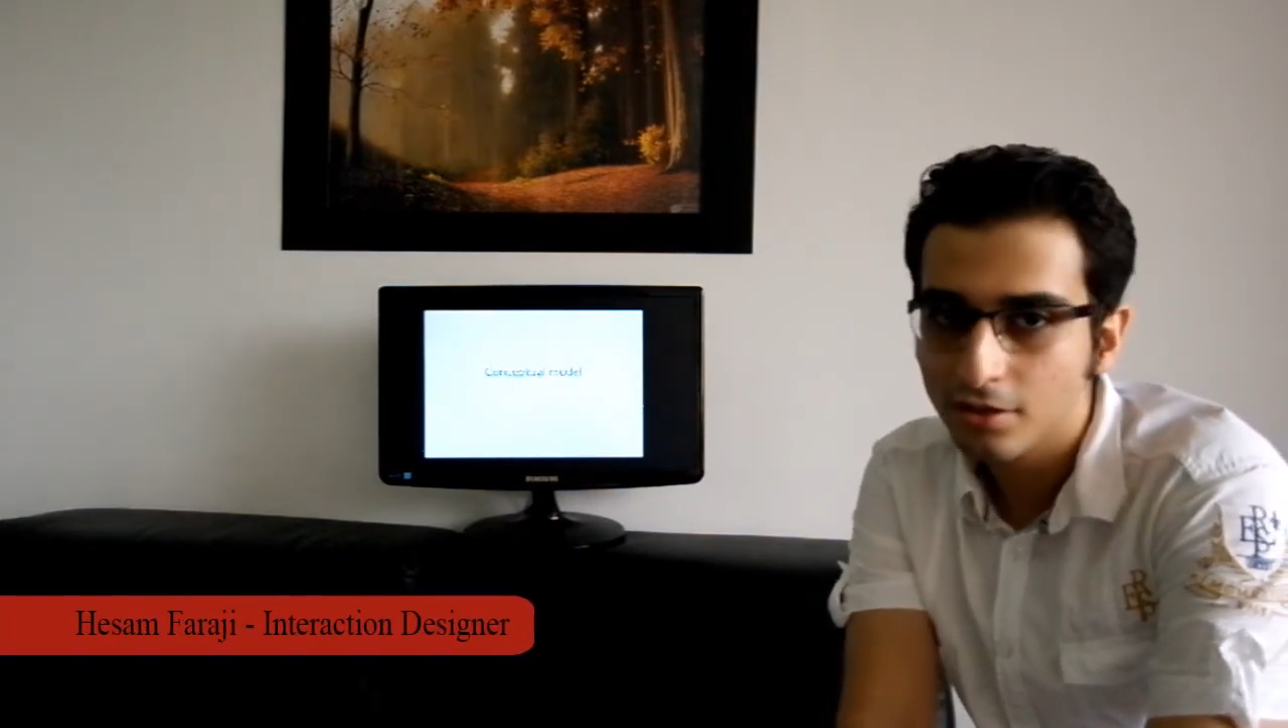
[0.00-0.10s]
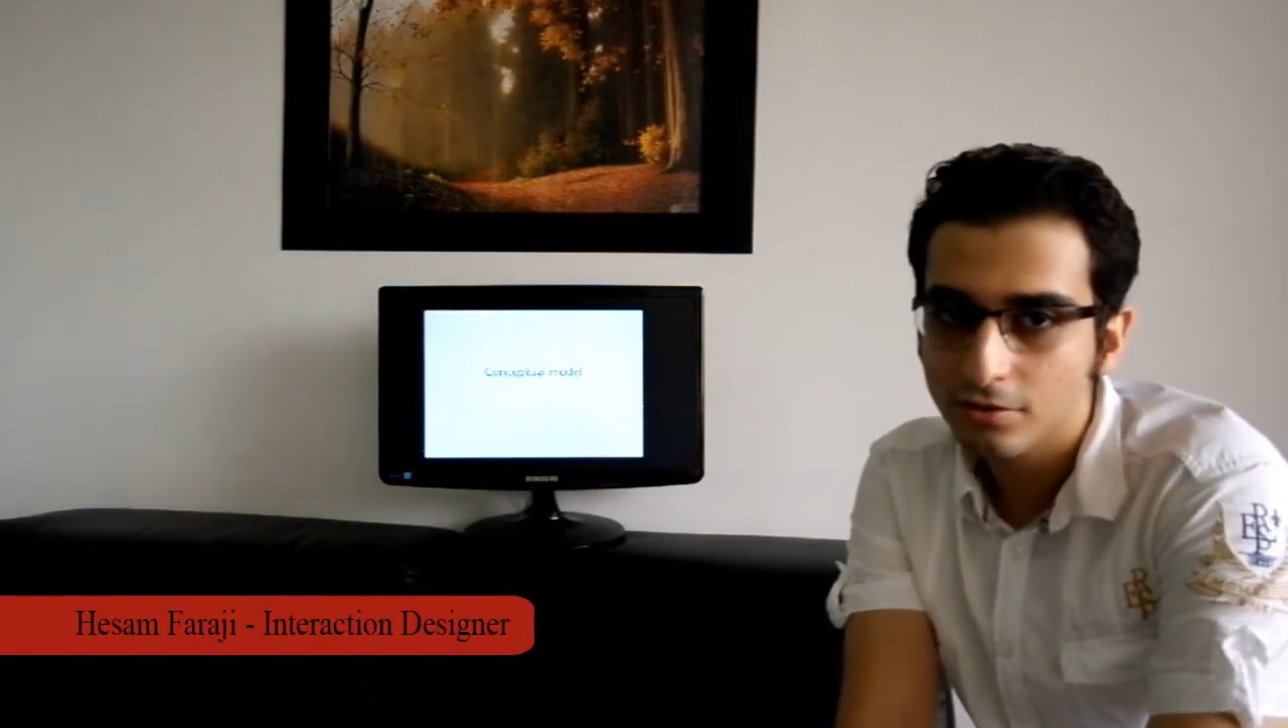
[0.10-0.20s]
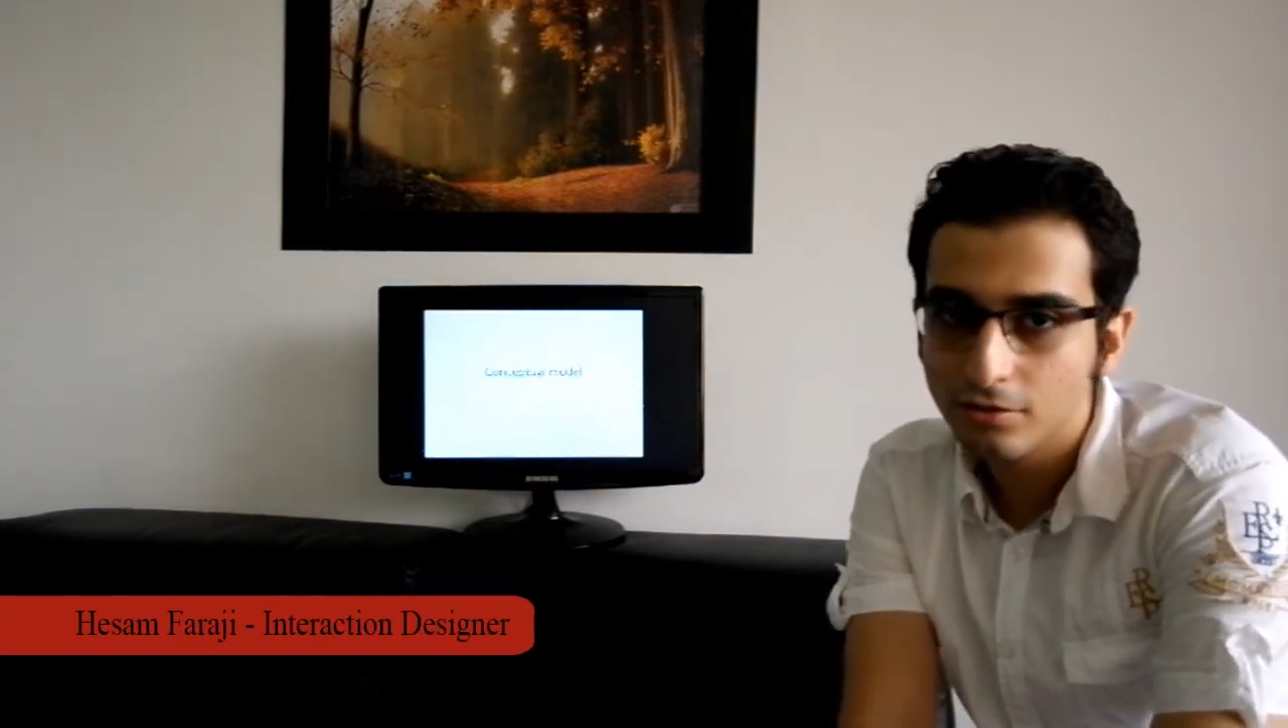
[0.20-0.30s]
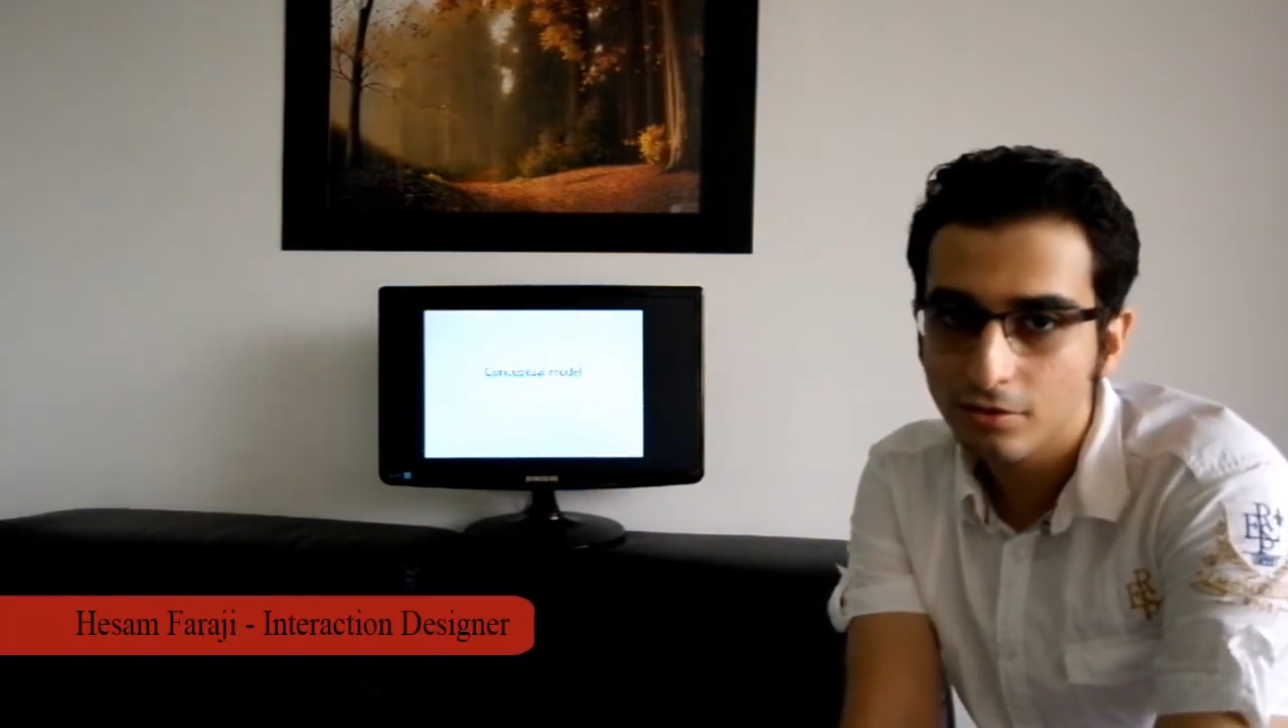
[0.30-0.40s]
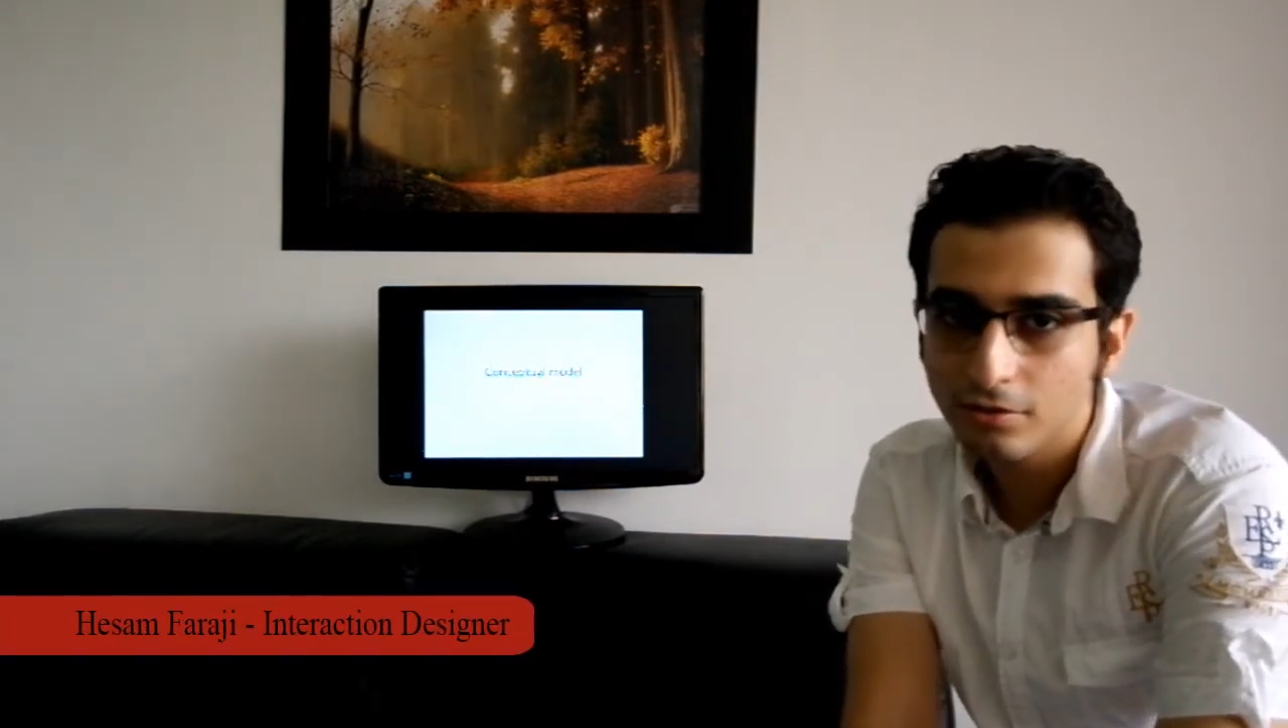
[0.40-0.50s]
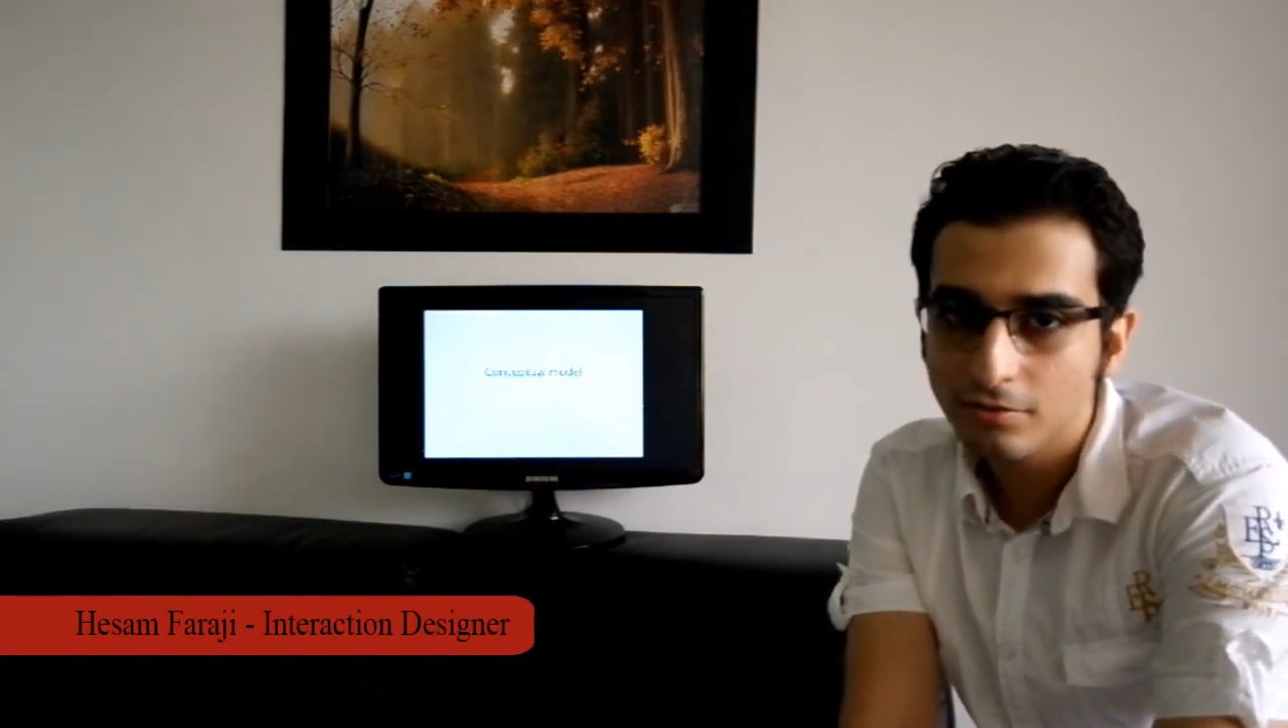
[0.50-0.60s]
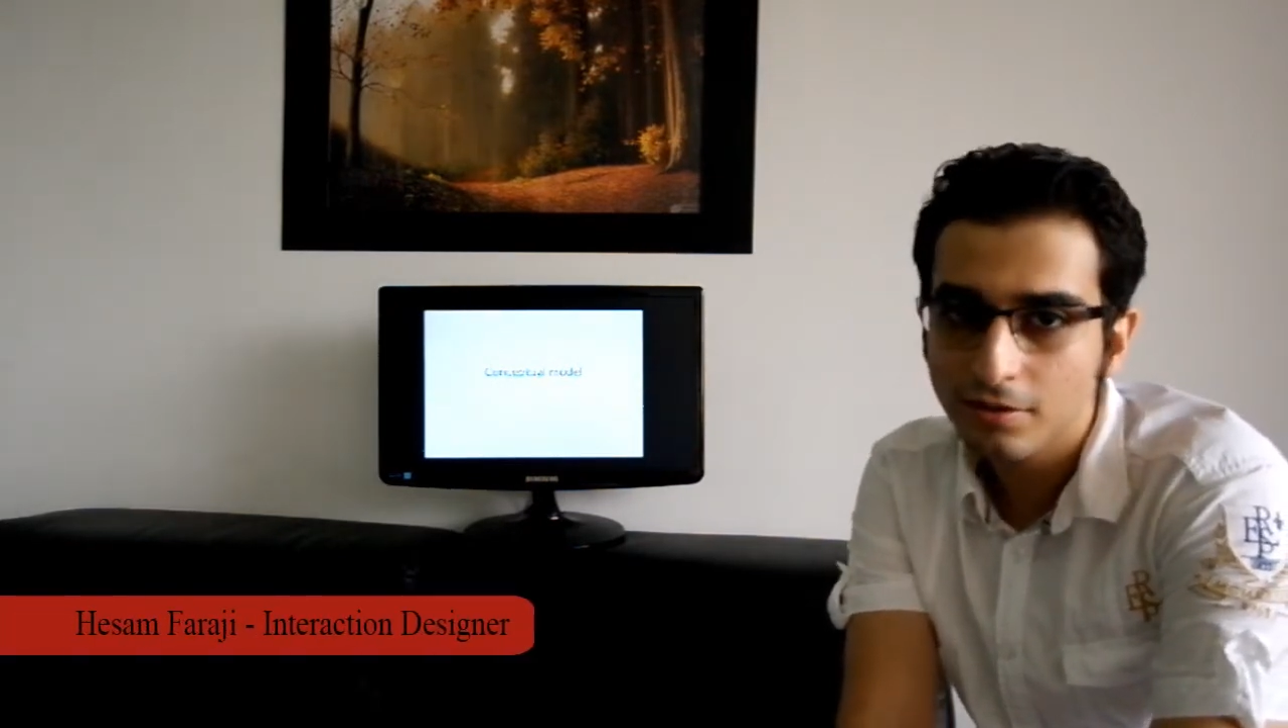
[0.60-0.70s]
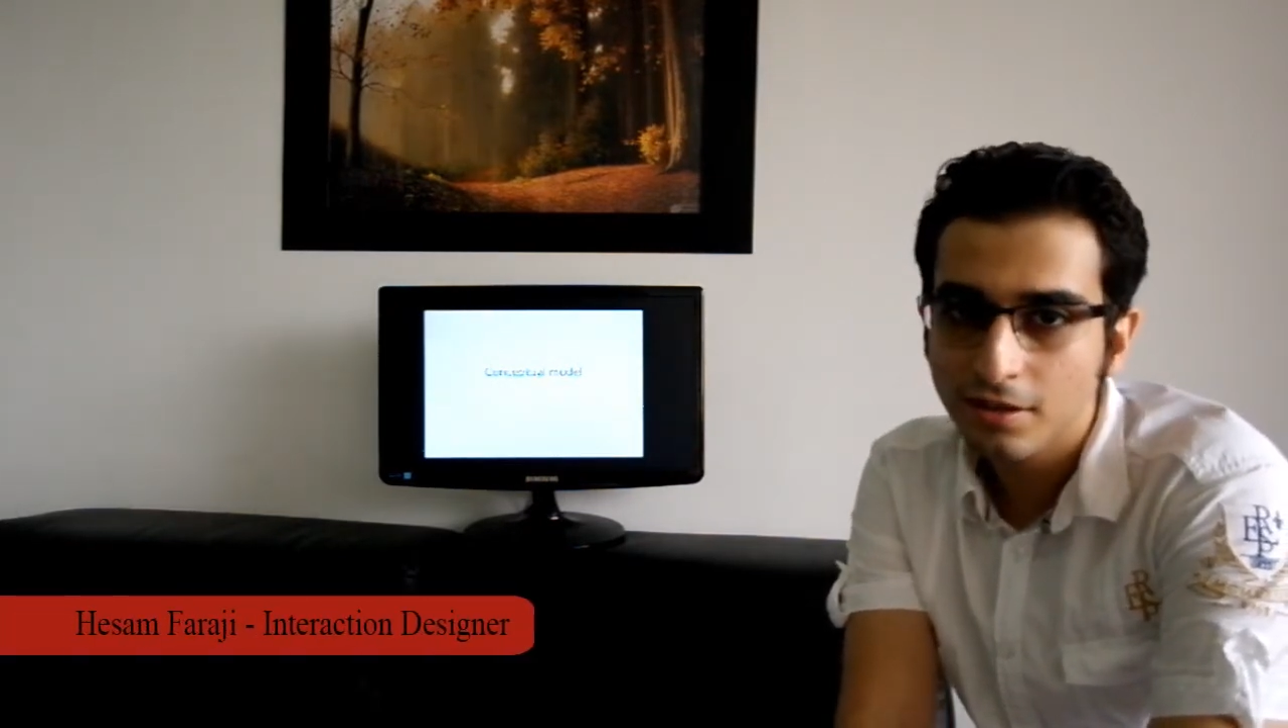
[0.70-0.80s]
So